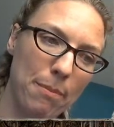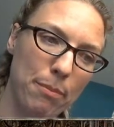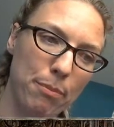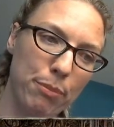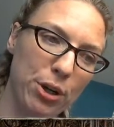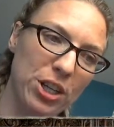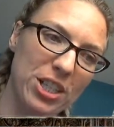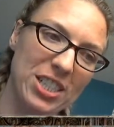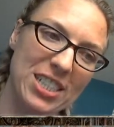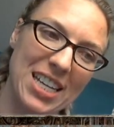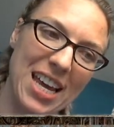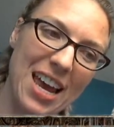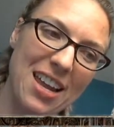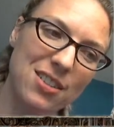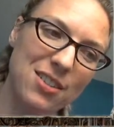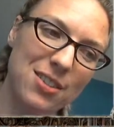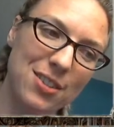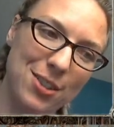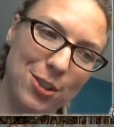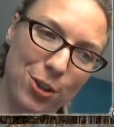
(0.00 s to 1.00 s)

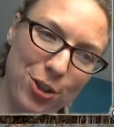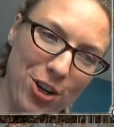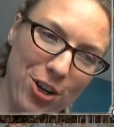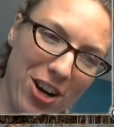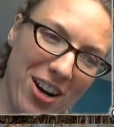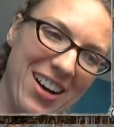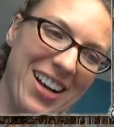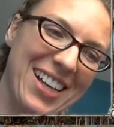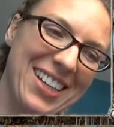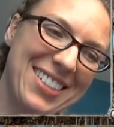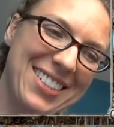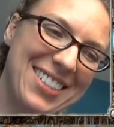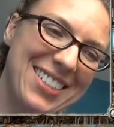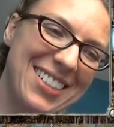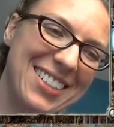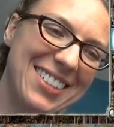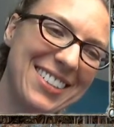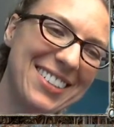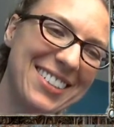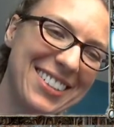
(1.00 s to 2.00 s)
pretends you're not,
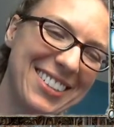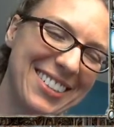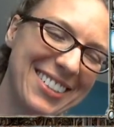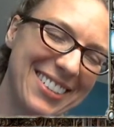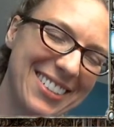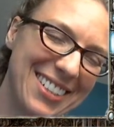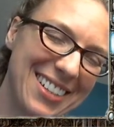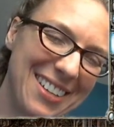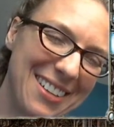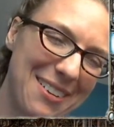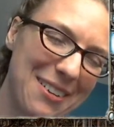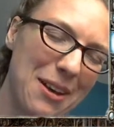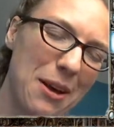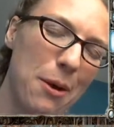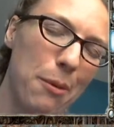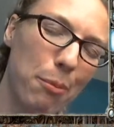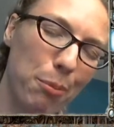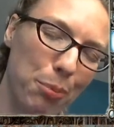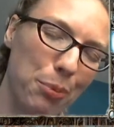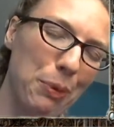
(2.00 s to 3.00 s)

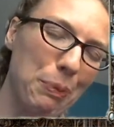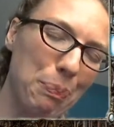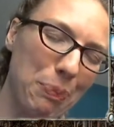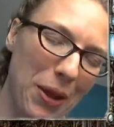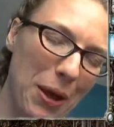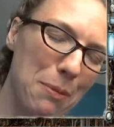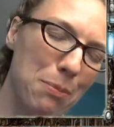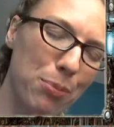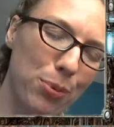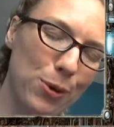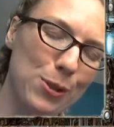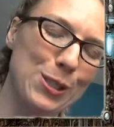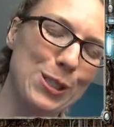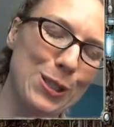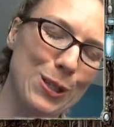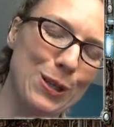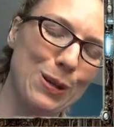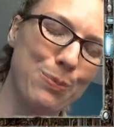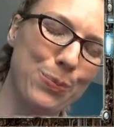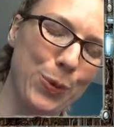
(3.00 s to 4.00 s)
but then puts
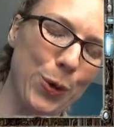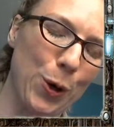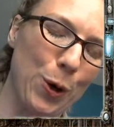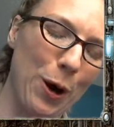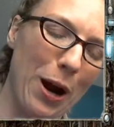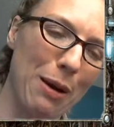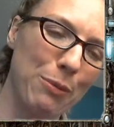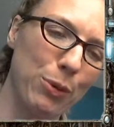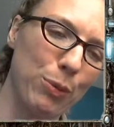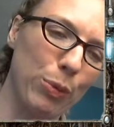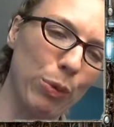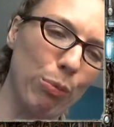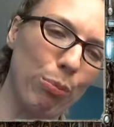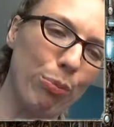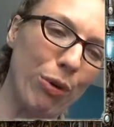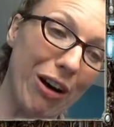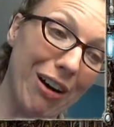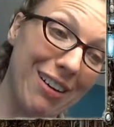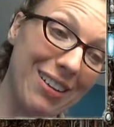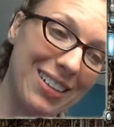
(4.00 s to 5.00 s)
you in a programmable
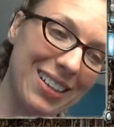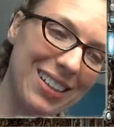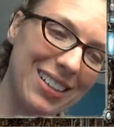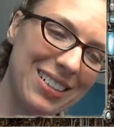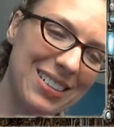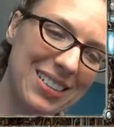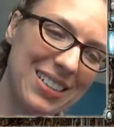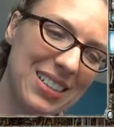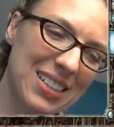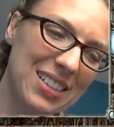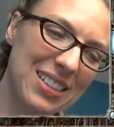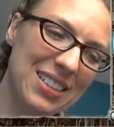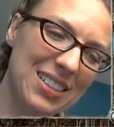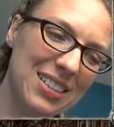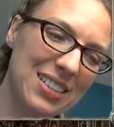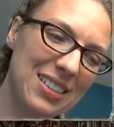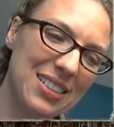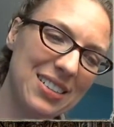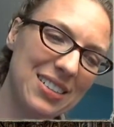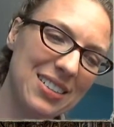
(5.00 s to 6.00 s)
body.
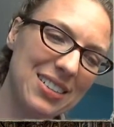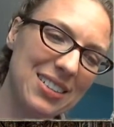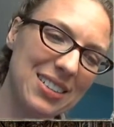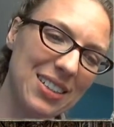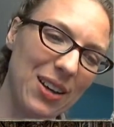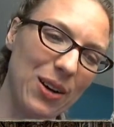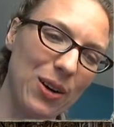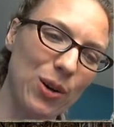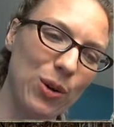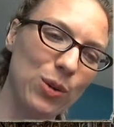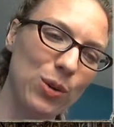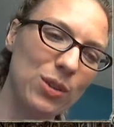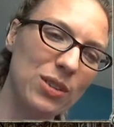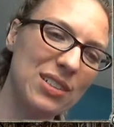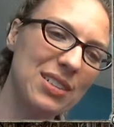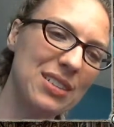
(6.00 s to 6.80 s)
So,